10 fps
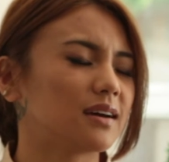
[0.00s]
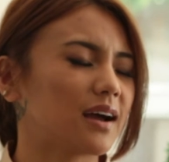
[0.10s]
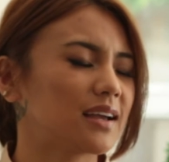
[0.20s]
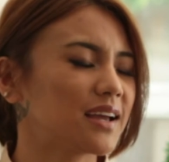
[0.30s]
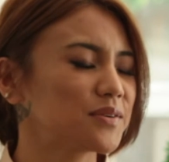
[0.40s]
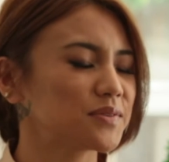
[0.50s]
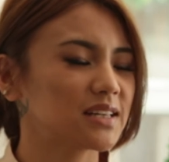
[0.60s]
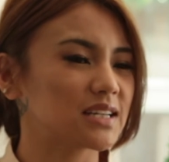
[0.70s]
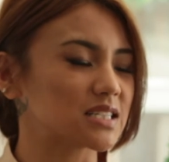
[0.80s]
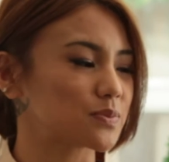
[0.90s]
I can't
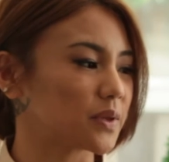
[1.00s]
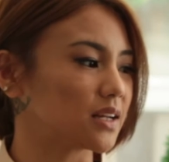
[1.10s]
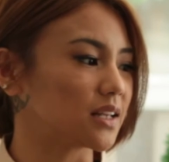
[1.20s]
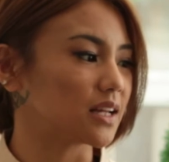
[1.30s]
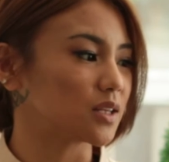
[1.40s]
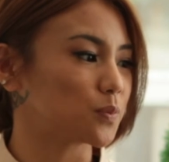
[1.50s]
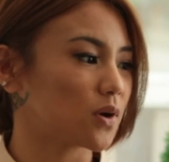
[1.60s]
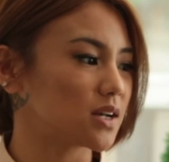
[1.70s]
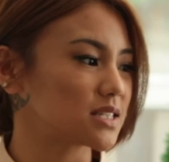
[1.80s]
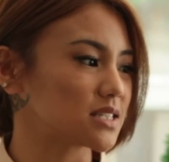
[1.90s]
really explain it, like the
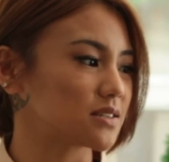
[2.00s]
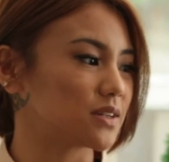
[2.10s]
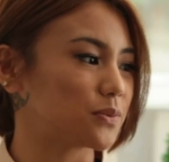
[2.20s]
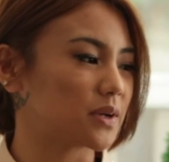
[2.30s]
process of it.